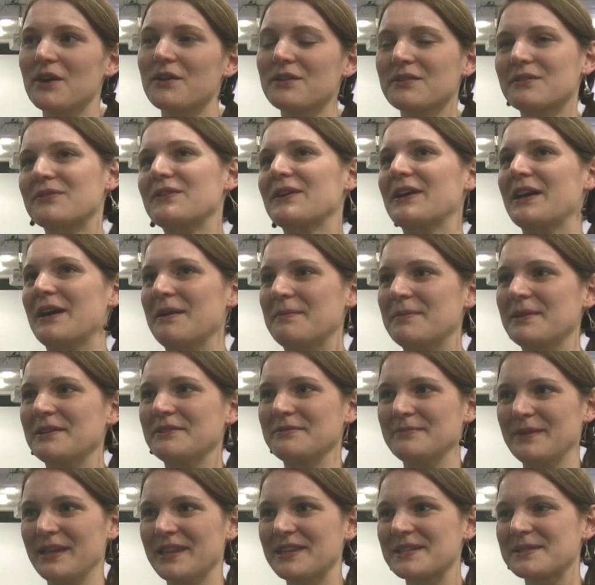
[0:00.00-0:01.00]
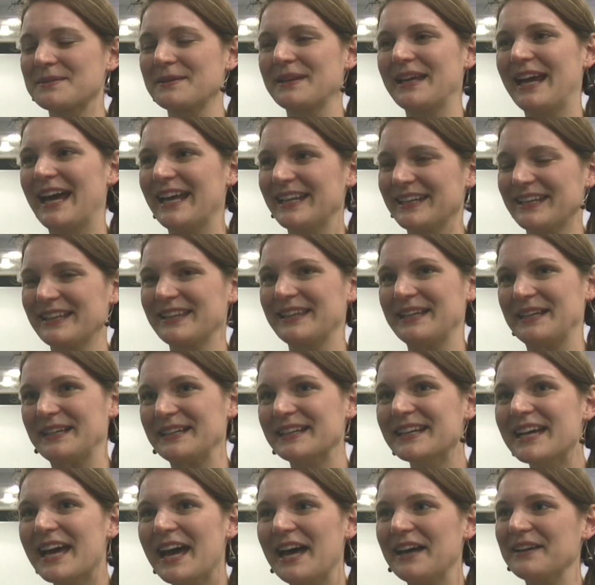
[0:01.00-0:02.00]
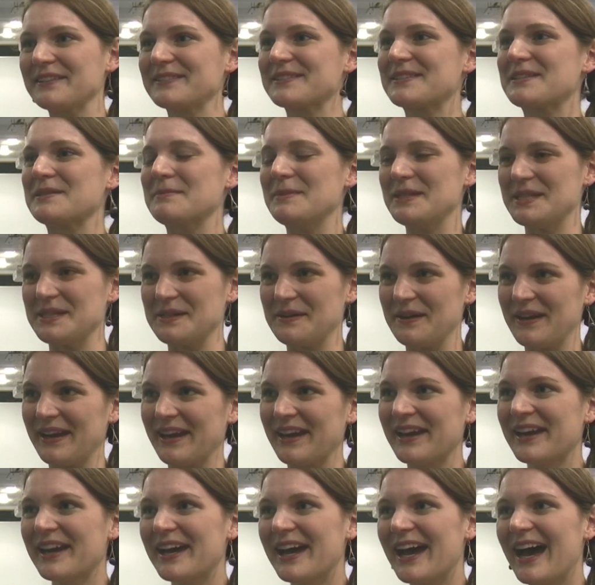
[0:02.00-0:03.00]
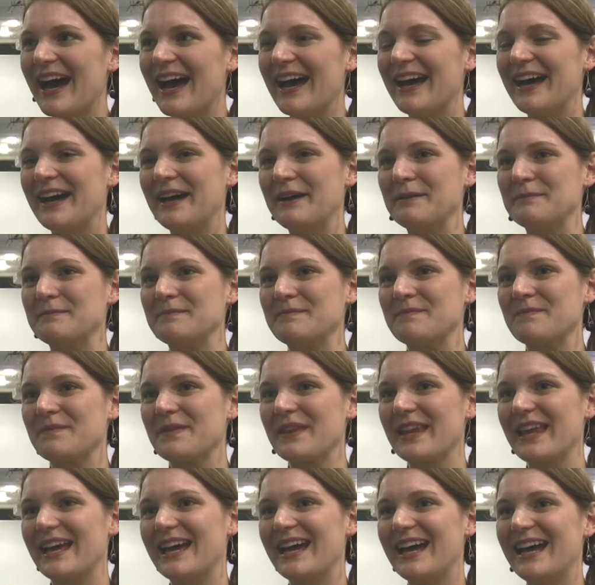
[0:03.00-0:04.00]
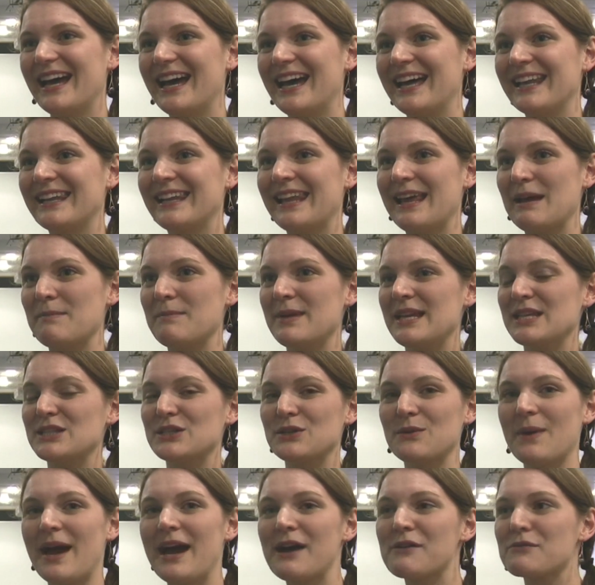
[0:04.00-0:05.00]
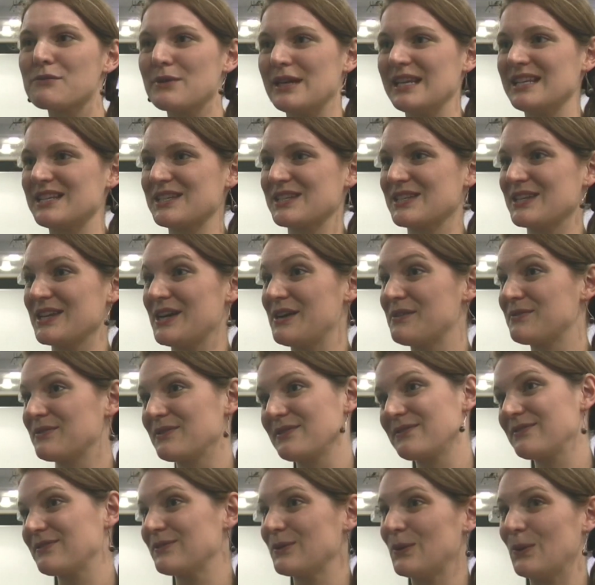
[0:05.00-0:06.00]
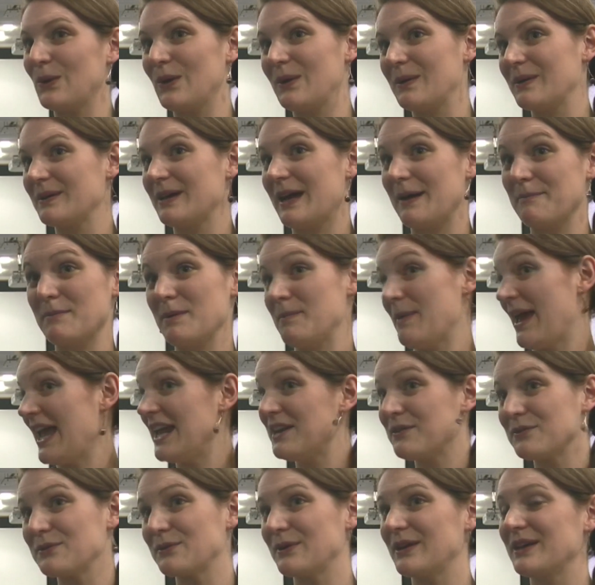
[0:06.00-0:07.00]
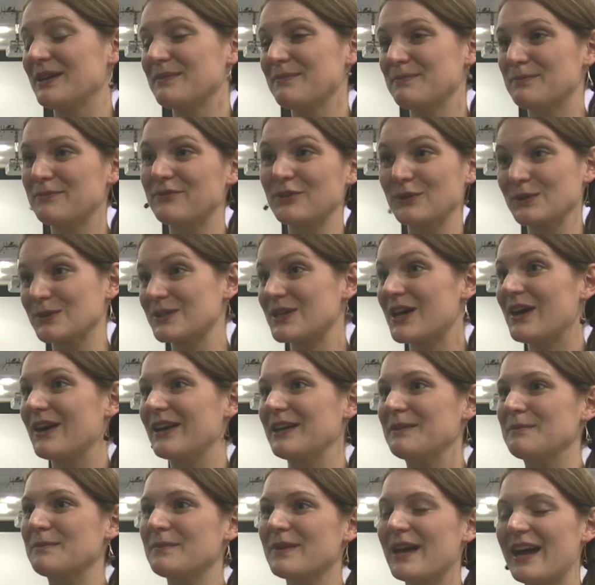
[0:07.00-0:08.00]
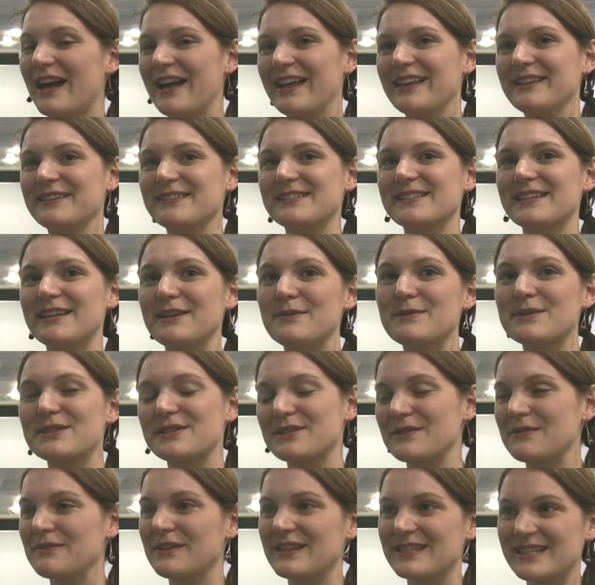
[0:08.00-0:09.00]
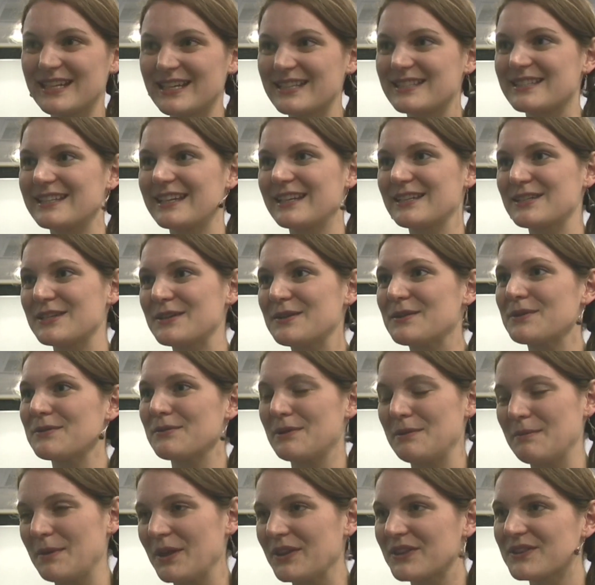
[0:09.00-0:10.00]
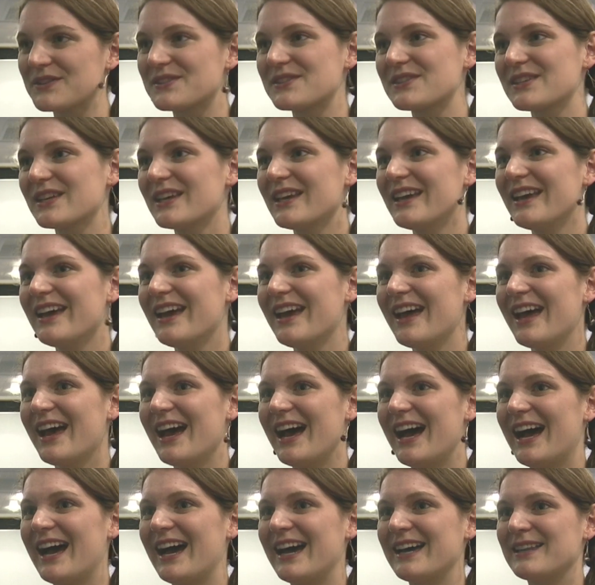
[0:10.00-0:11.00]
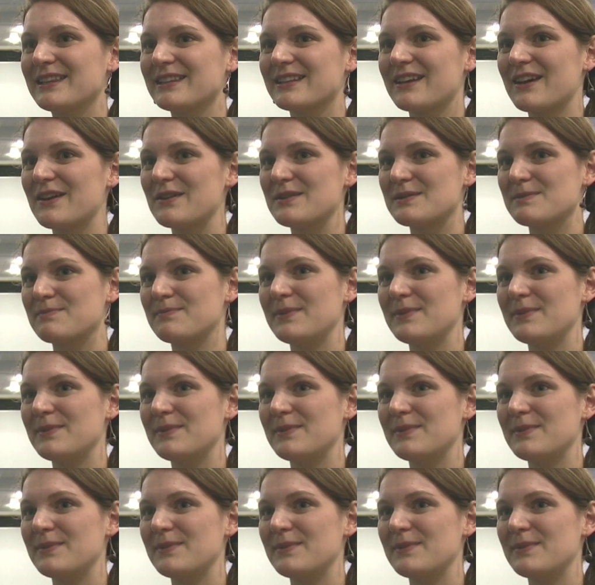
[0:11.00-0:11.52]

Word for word: on for a couple of months when I had nothing else to be doing um, and let me do outreach stuff for and be paid for it full time and it was a fantastic two or three months and I was